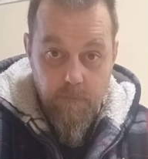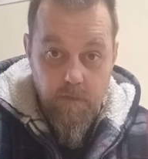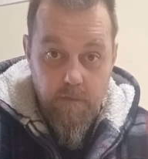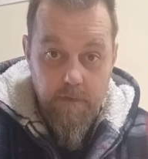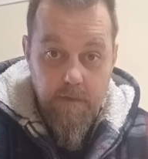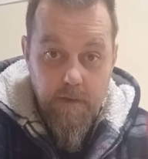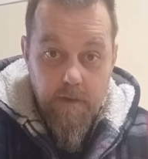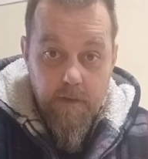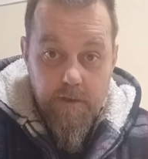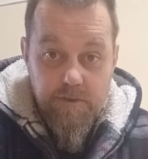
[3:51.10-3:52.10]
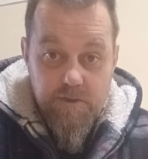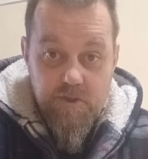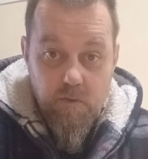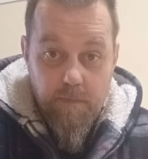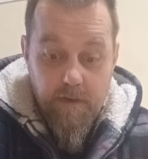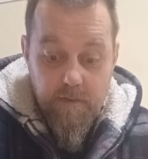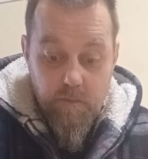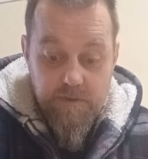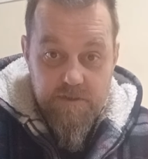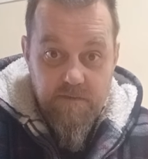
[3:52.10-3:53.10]
All right, it should supinate,
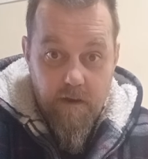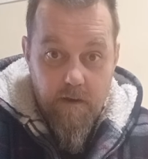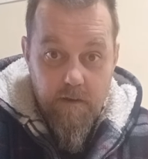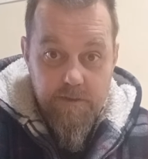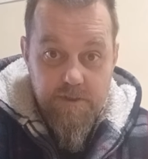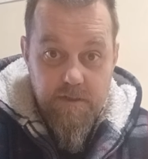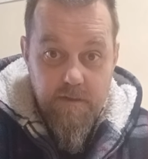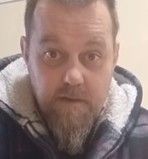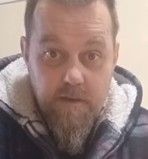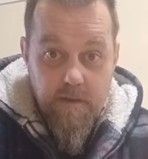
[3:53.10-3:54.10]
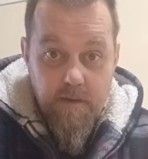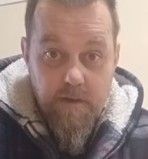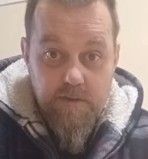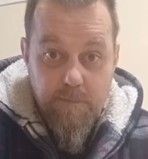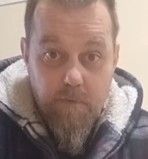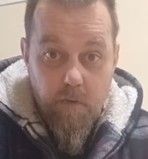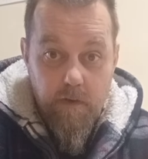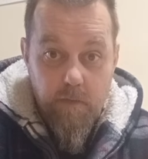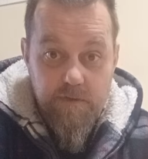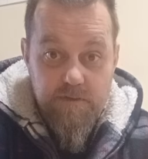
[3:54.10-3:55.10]
which is to arch, and it should
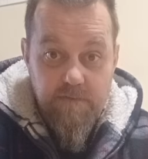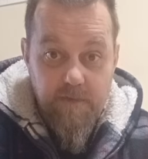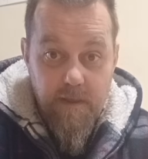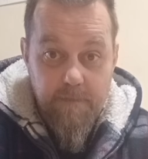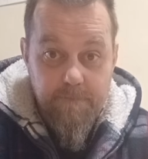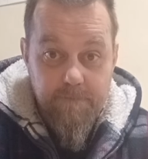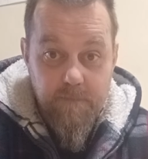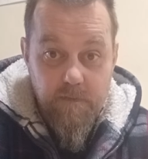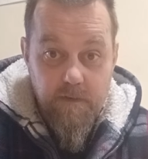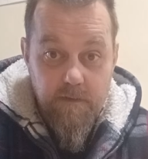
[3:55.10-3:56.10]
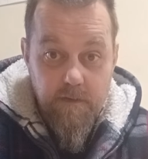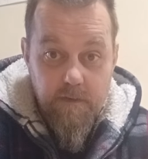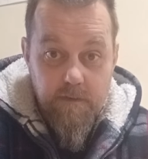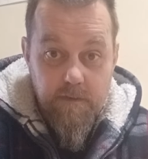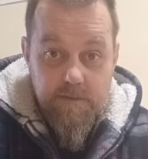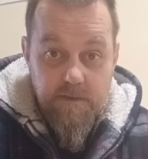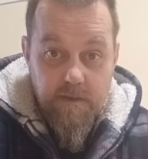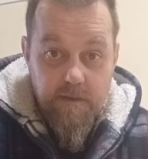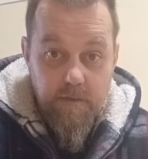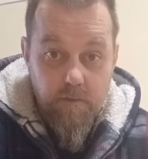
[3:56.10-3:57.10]
pronate, which is to flatten. Okay, you see the
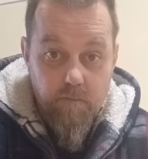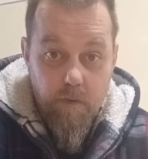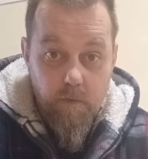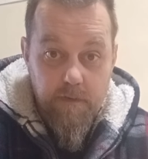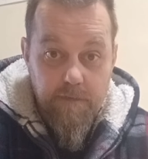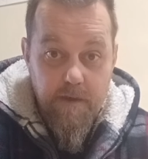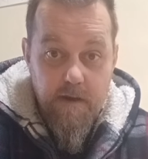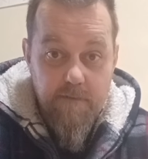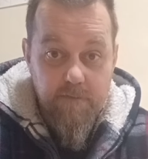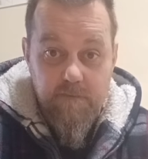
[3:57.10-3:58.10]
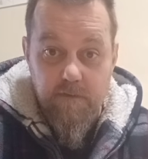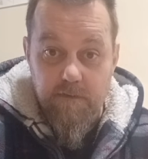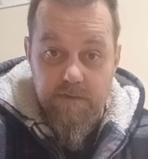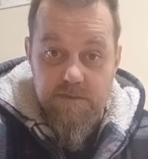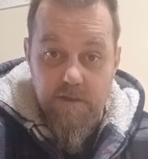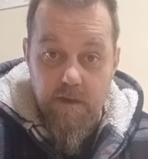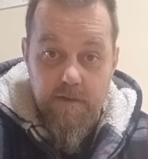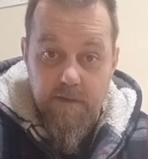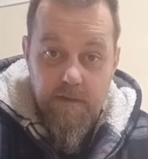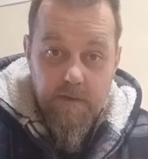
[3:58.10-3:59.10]
heel rolling there. If I turn it this side,
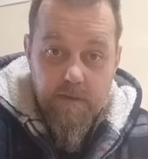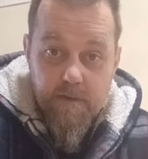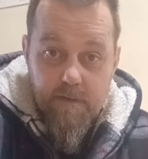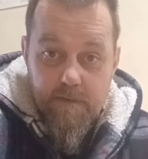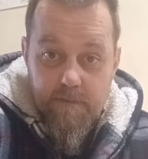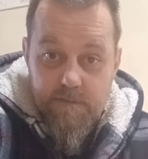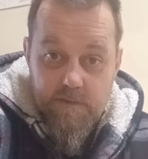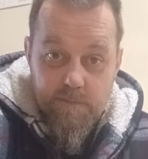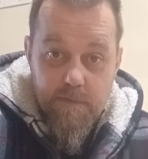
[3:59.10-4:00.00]
which is